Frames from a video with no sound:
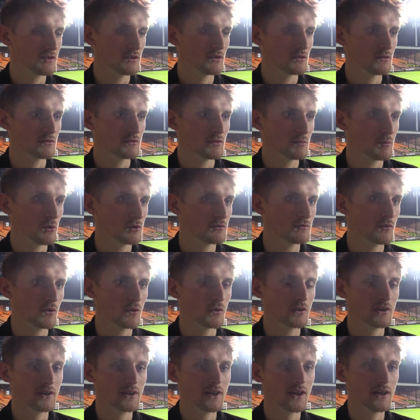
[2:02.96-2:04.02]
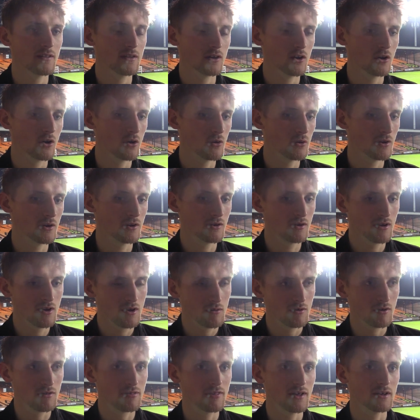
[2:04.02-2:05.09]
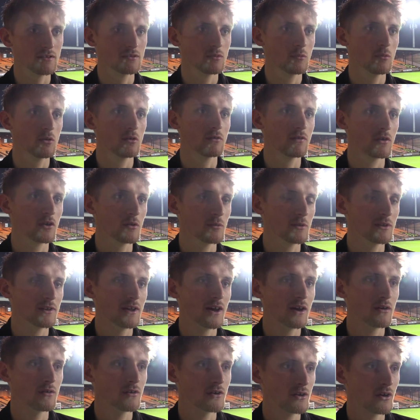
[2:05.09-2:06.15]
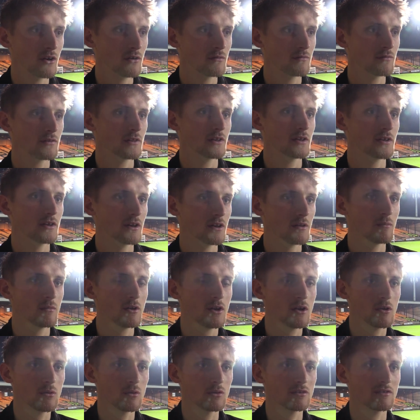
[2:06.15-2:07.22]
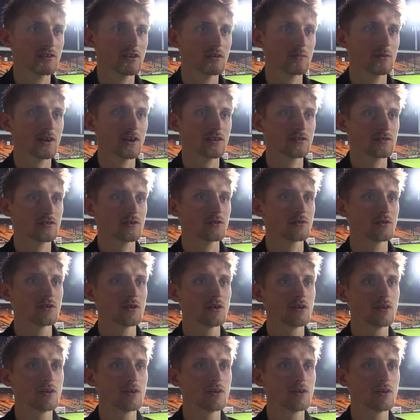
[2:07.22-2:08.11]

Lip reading: to push forward and get the goal, and I thank them all for coming down, and hopefully we'll see them again soon.